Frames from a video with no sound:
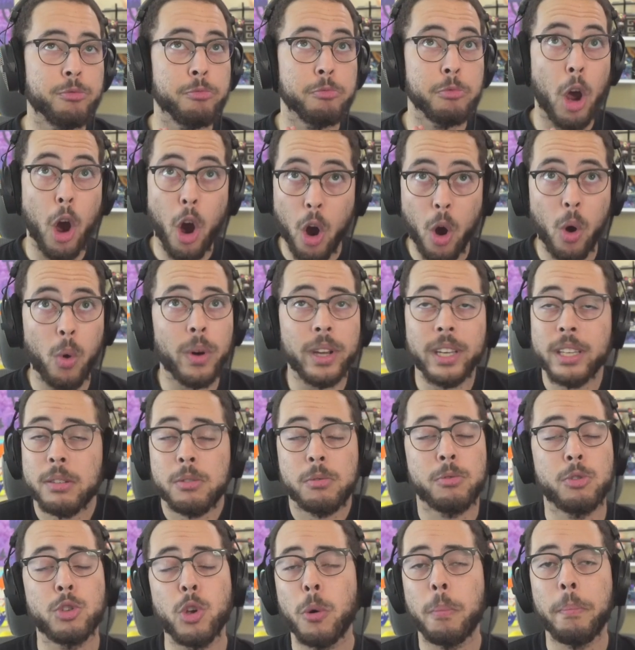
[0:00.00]
always
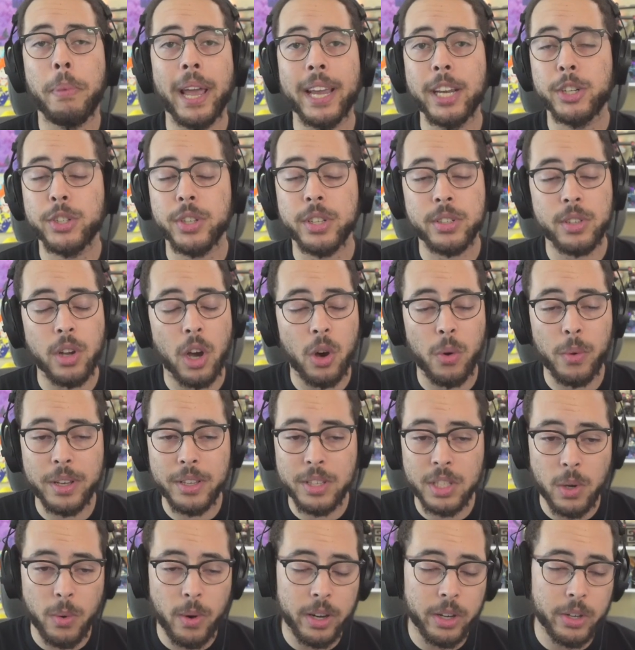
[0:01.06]
so patient, always
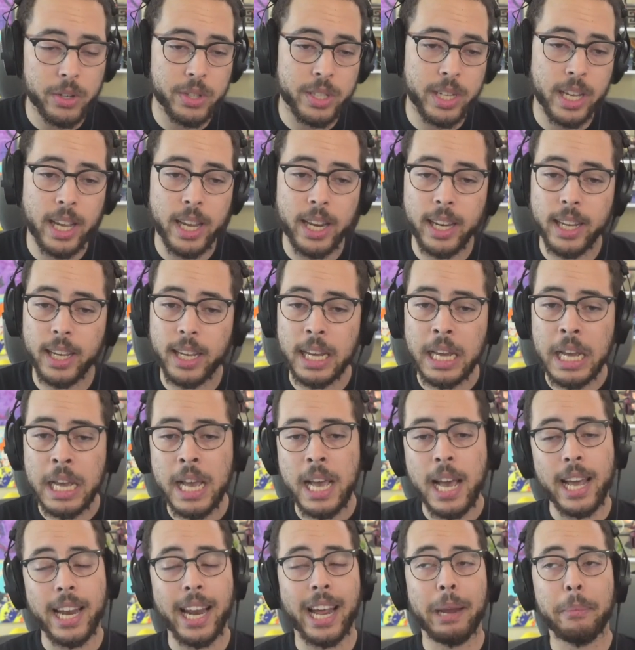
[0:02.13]
so understanding.
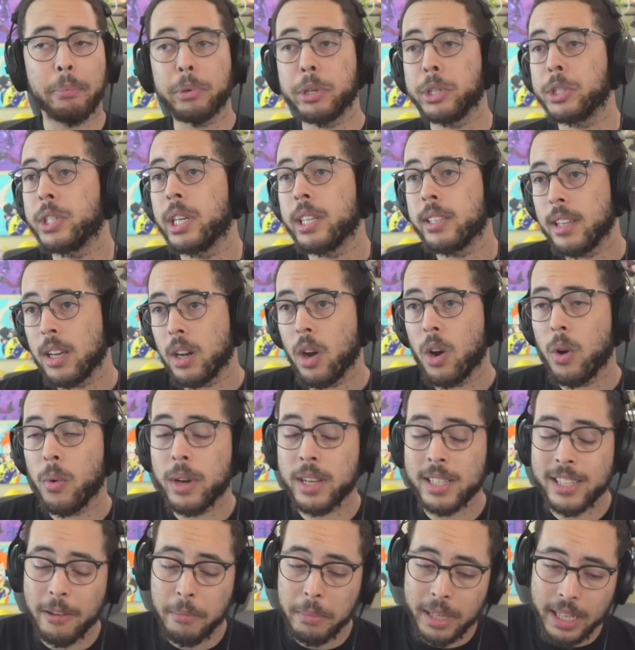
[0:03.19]
And I appreciate that always.
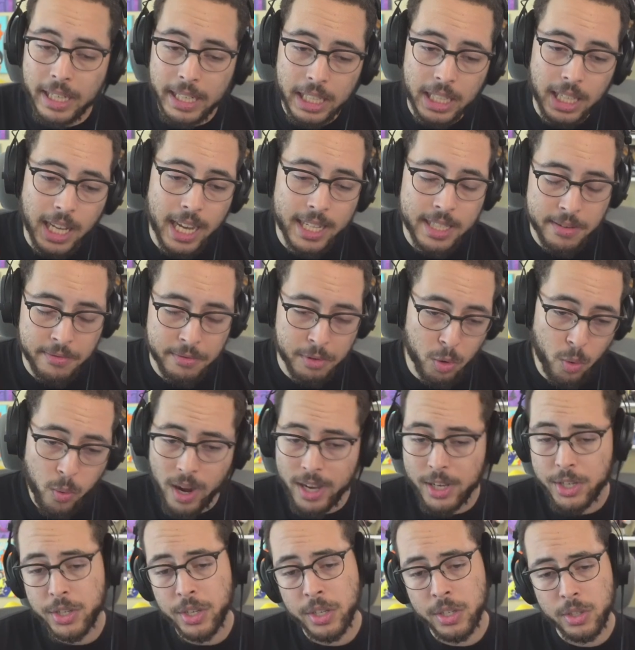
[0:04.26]
I've been getting lots of
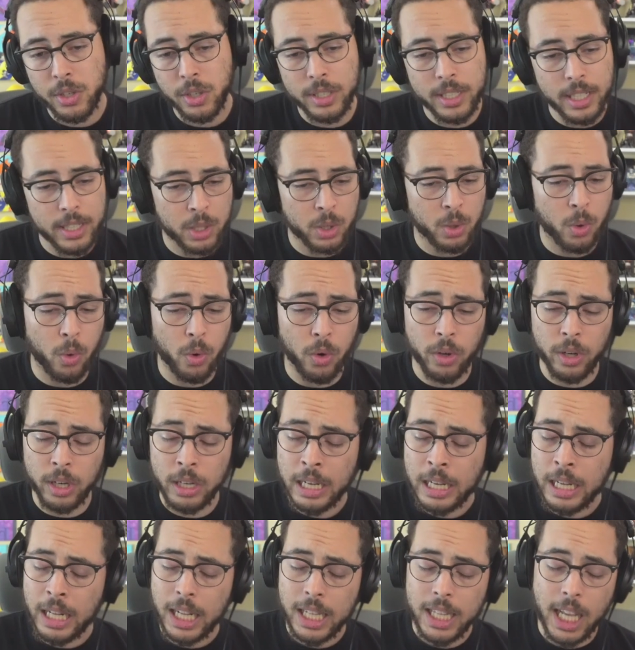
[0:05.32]
questions on Discord,
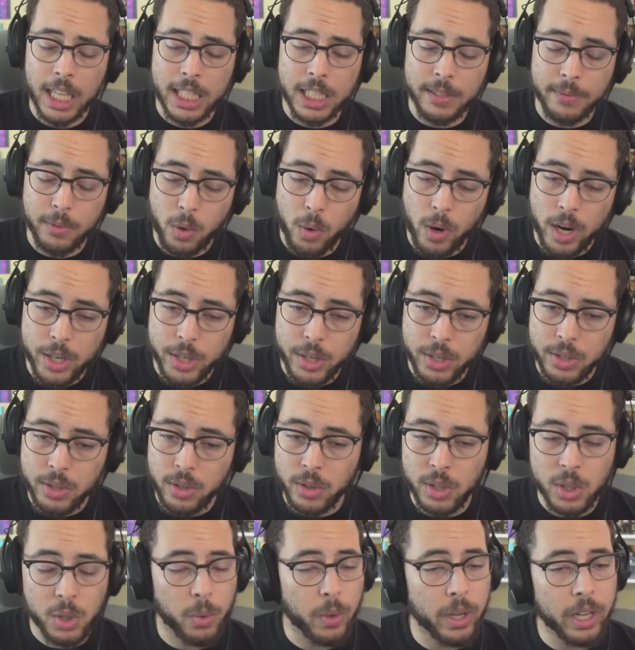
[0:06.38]
lots of questions on
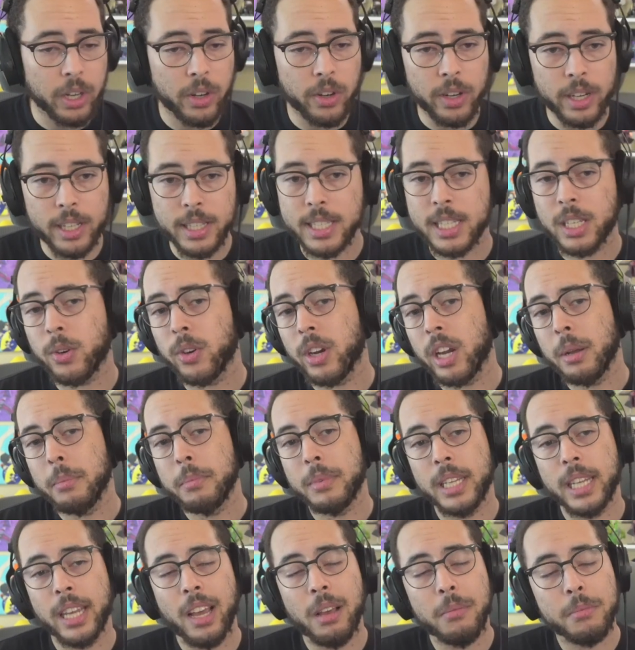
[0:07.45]
Twitter and Instagram
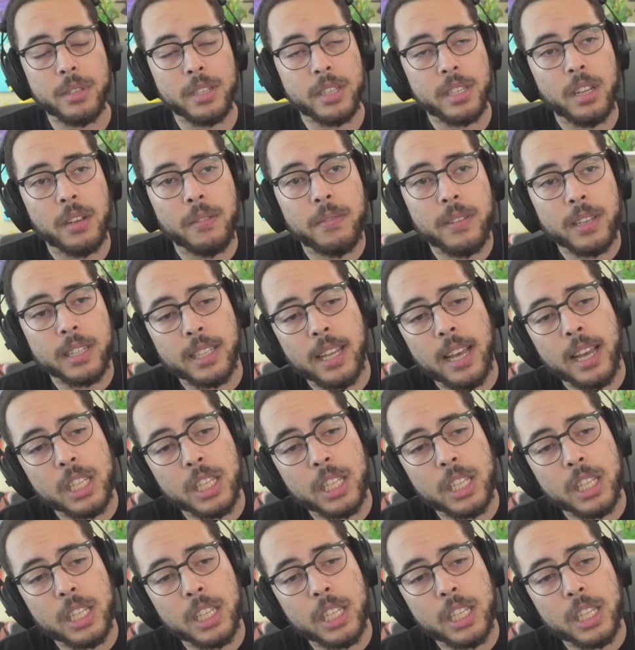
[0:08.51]
DMs and stuff like that.